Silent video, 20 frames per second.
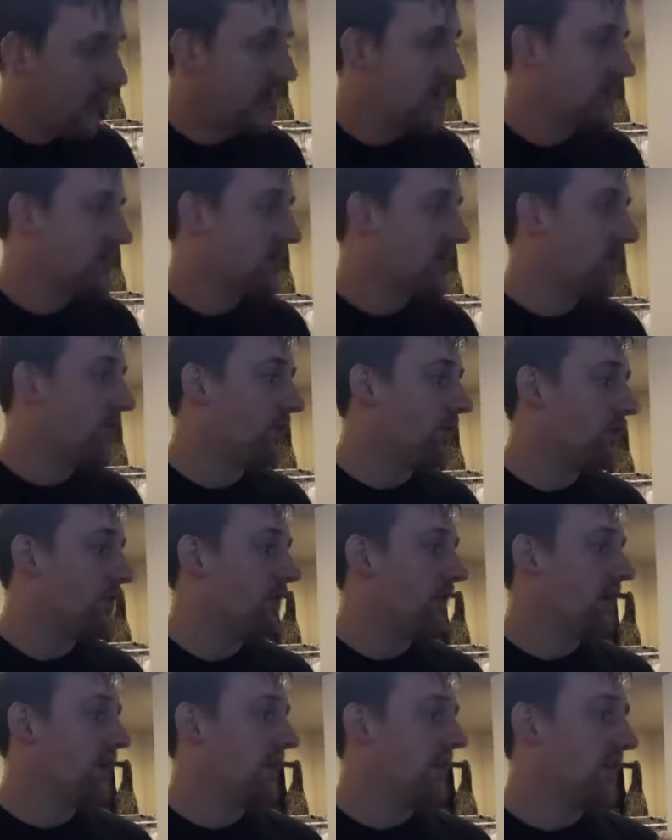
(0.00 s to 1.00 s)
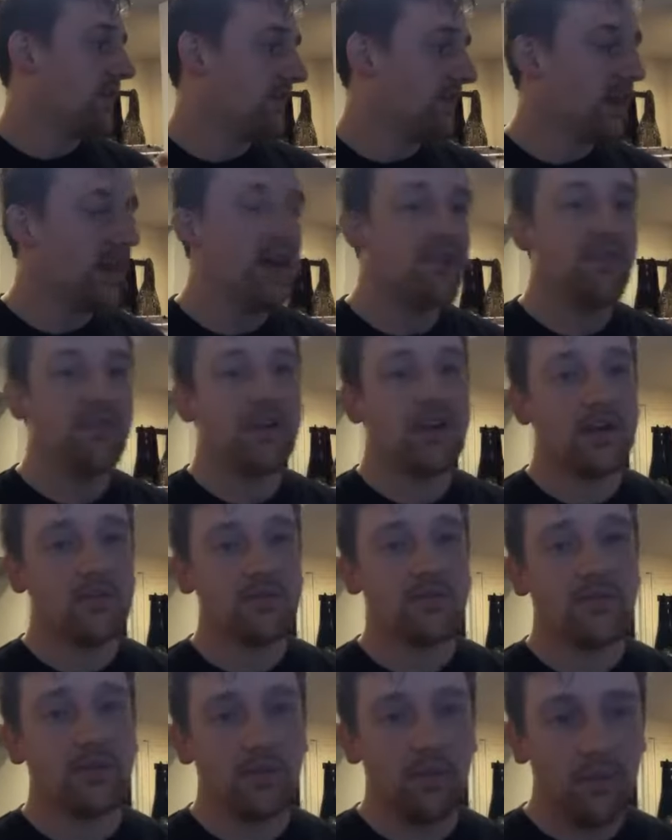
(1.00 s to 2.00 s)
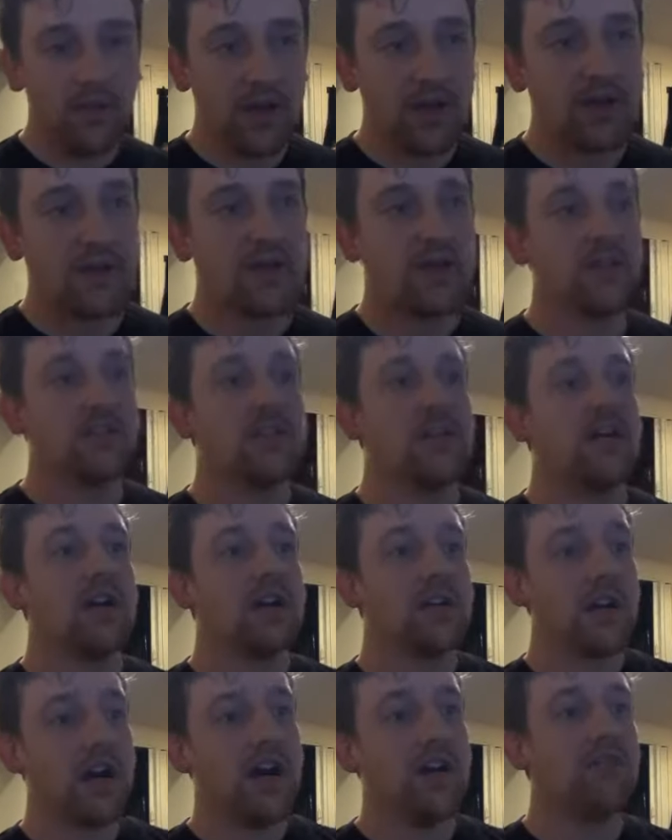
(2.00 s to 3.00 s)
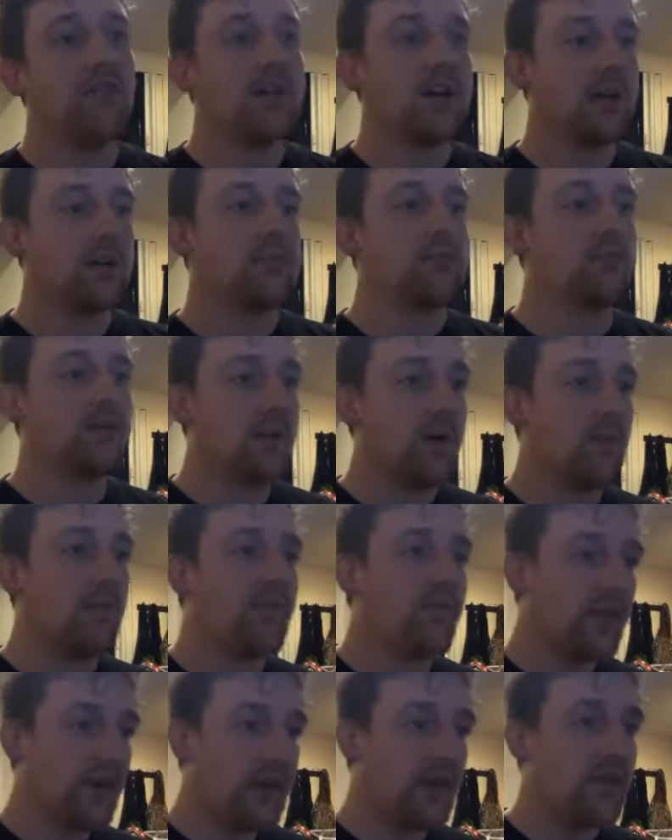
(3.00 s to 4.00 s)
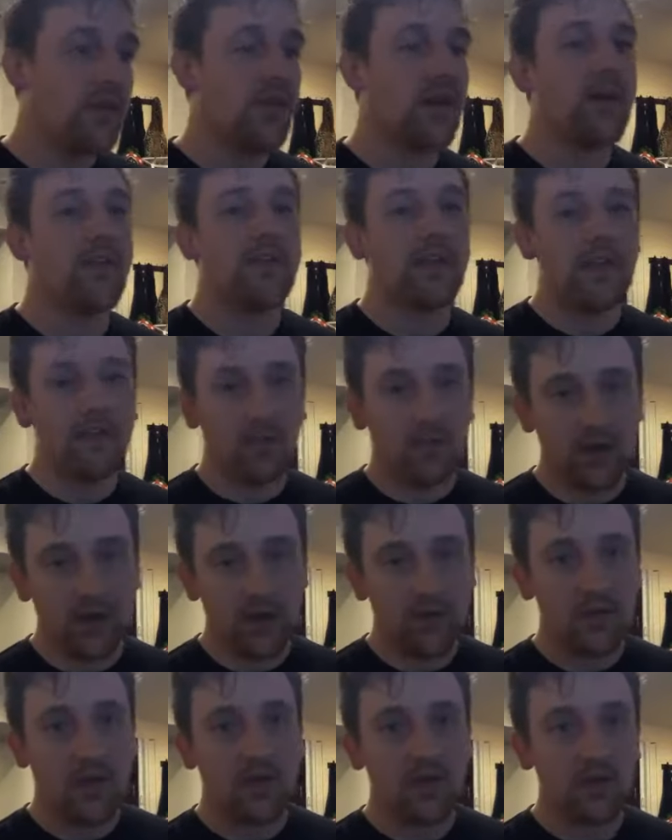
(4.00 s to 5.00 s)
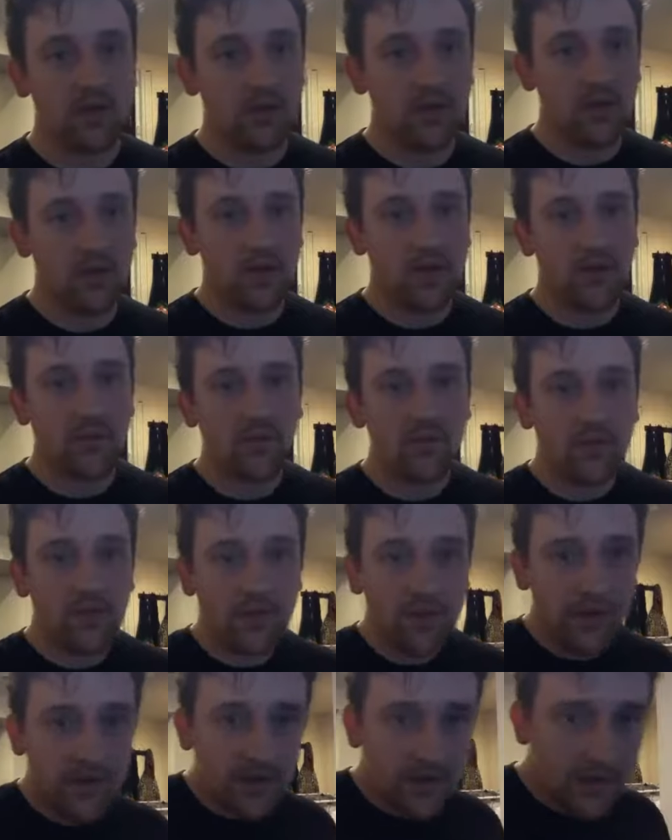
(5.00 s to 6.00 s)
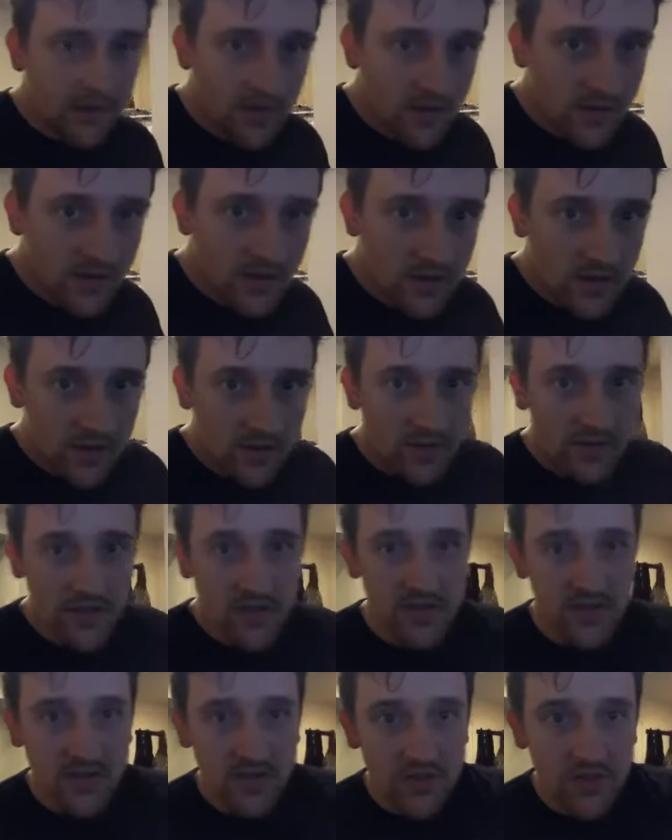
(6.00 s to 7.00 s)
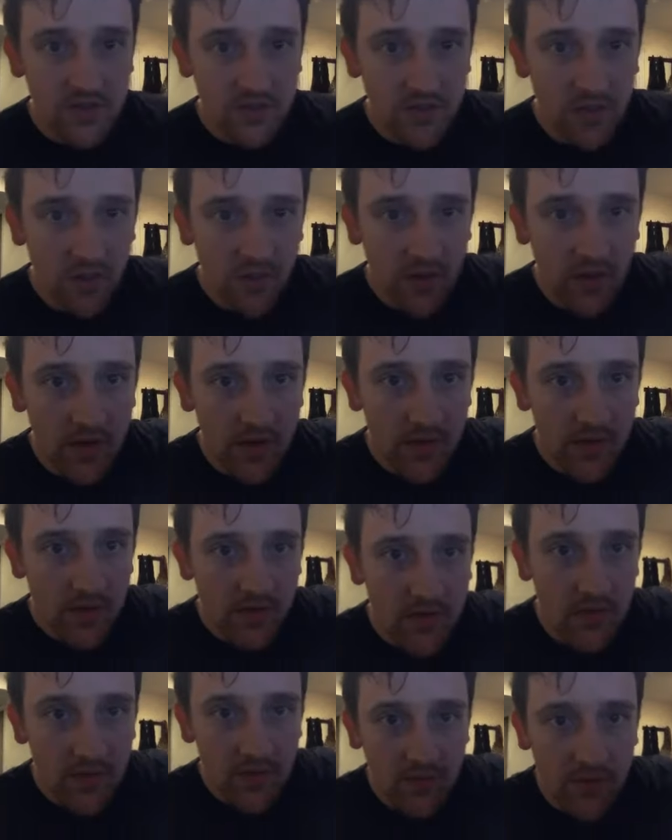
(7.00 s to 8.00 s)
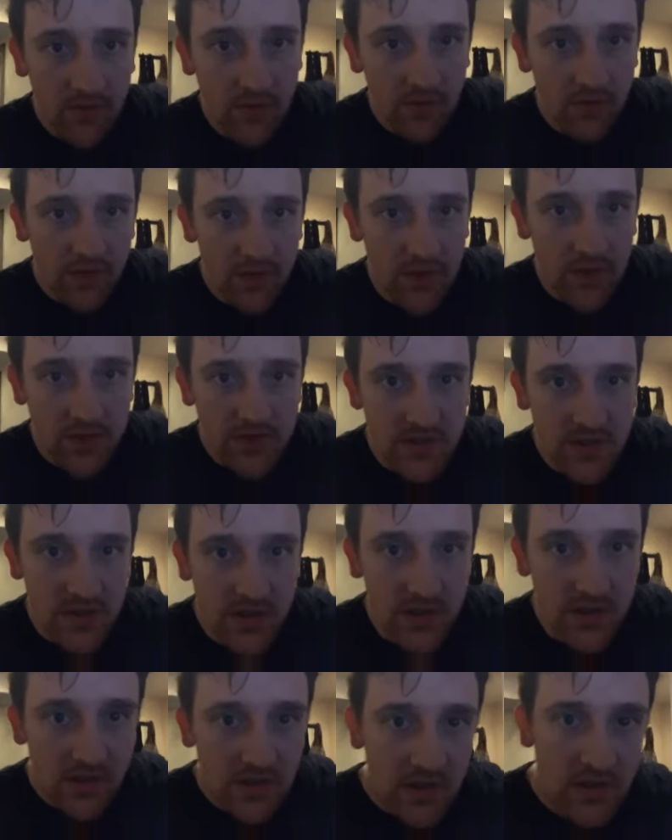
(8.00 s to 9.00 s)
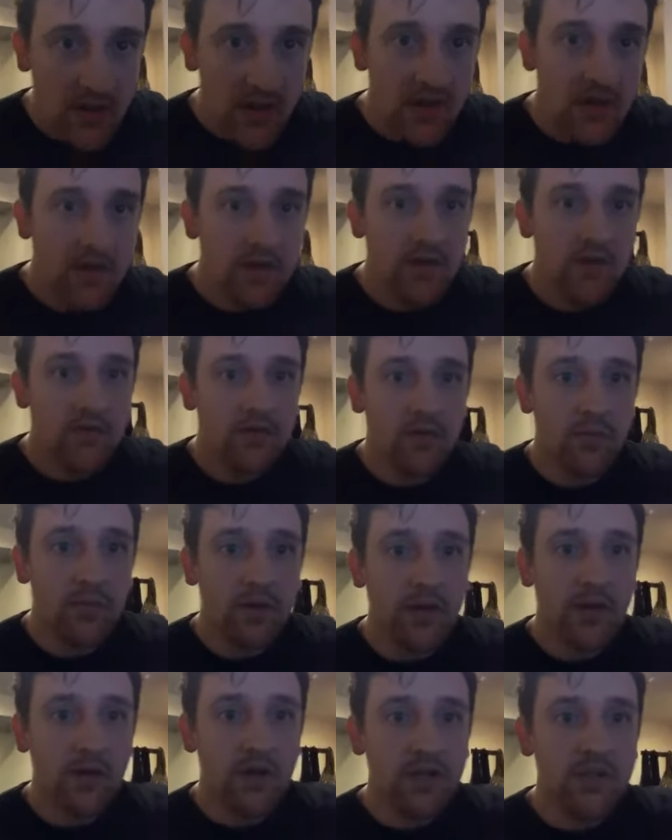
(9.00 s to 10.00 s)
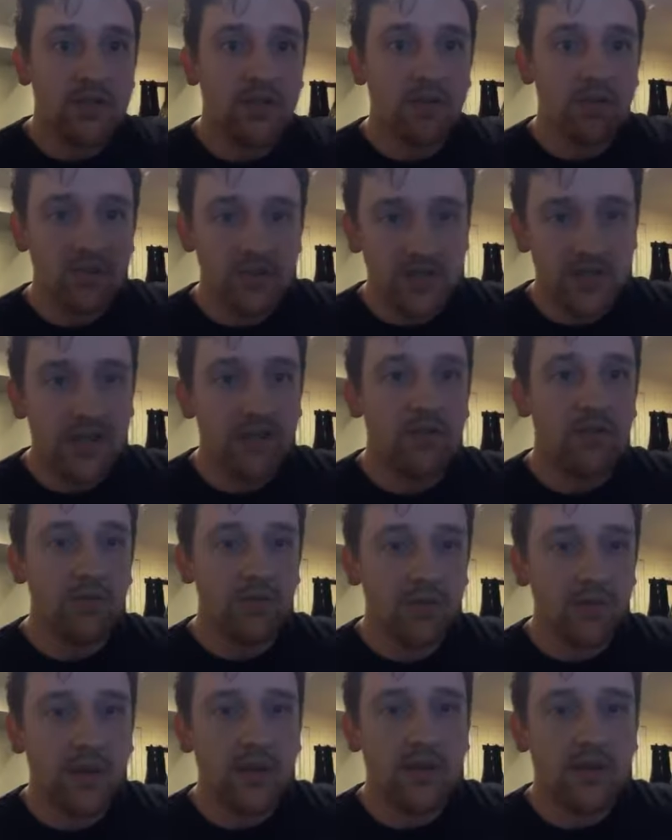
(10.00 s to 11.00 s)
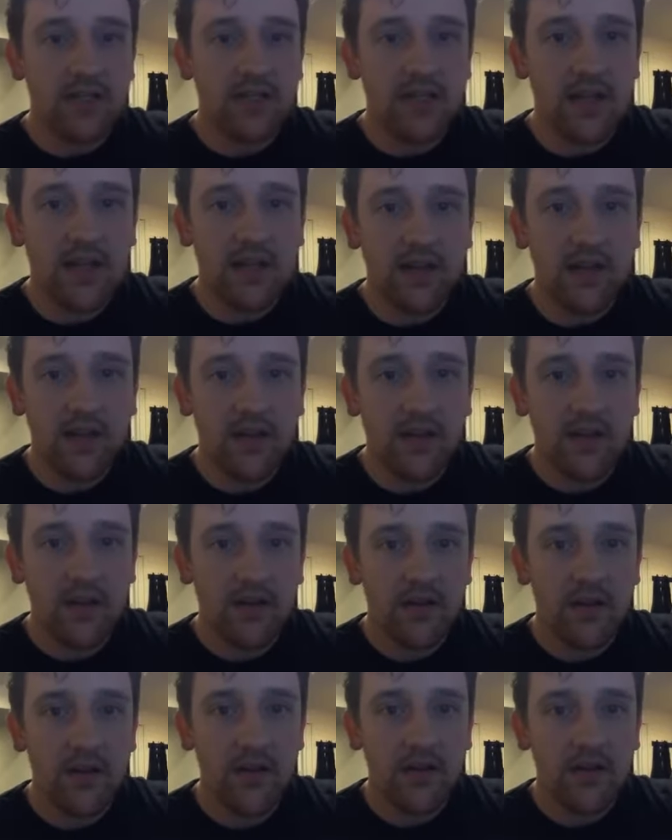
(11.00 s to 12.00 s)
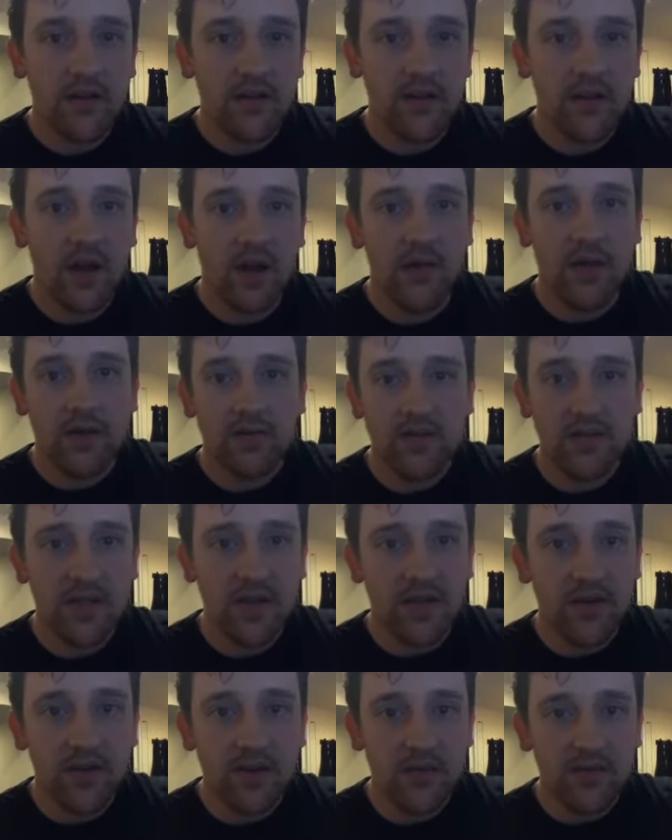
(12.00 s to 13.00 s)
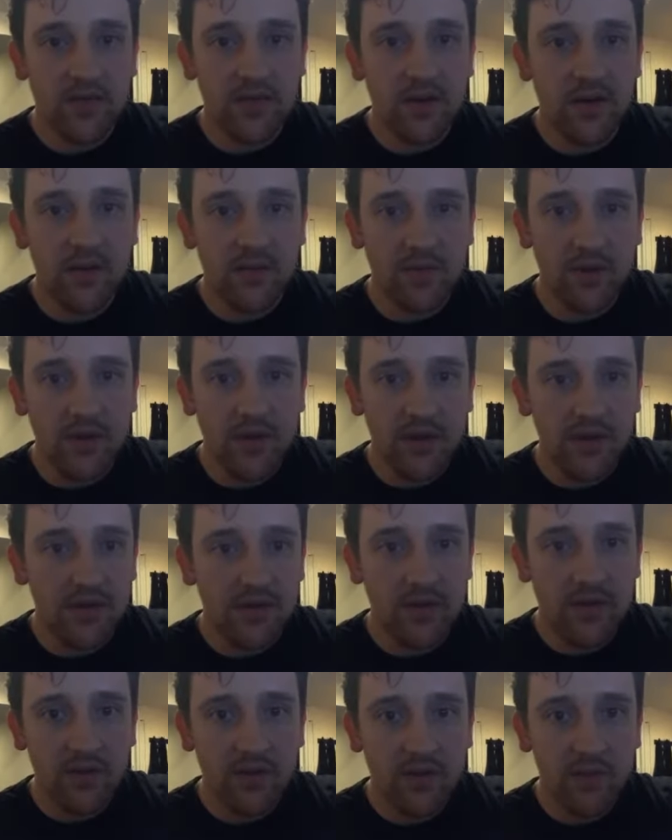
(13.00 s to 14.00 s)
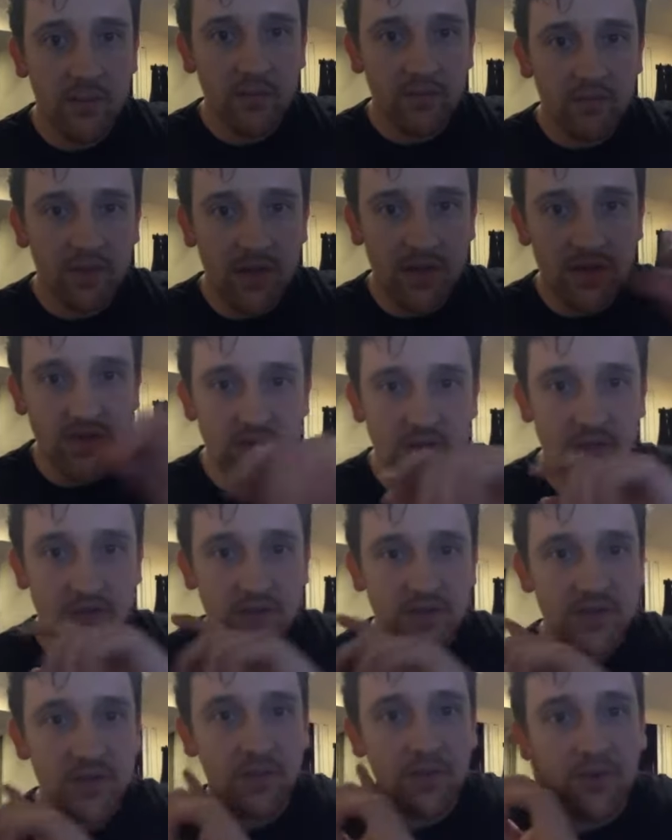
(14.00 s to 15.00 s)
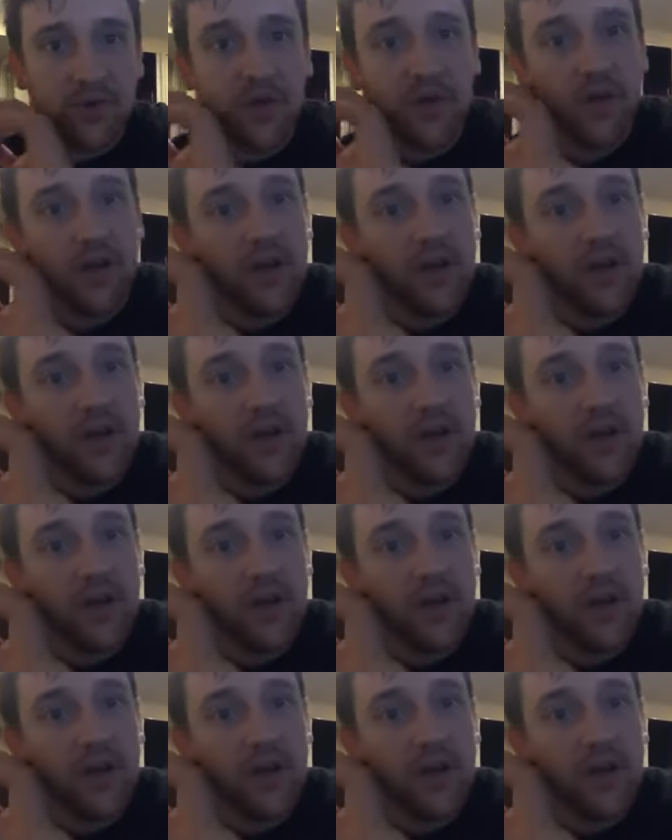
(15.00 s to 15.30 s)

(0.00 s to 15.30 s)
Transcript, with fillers: So the life comes from repentance, life comes from faith, not the other way around. Okay? Ephesians 2, hold on, Let's see what Jovan just said. For by grace you have been saved through faith. Exactly. Oh, that was Tyler. I'm sorry. I'm looking. Your pictures look similar.